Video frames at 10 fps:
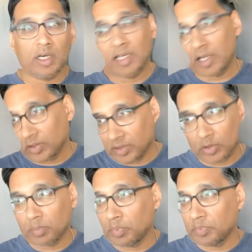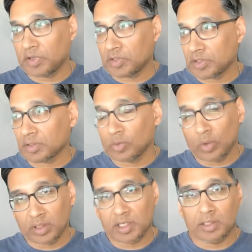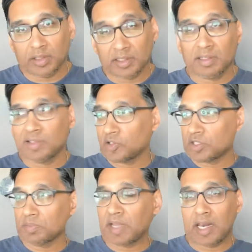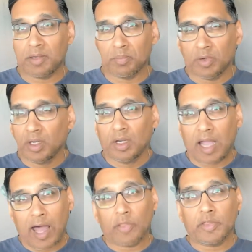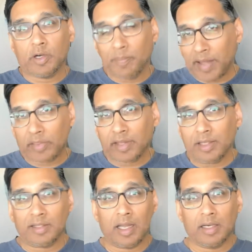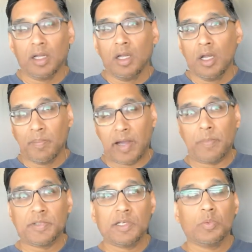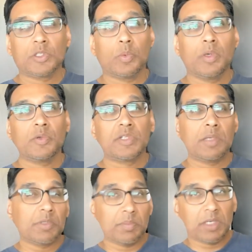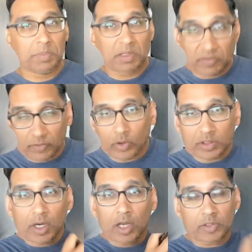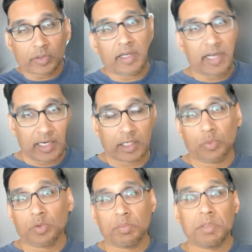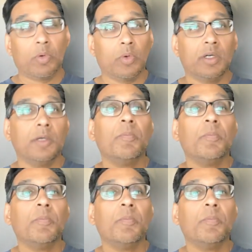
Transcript: And now there's, you know, like, there's some canon out there about that, that Palpatine was the one that was able to manipulate the Force so that Anakin would be born.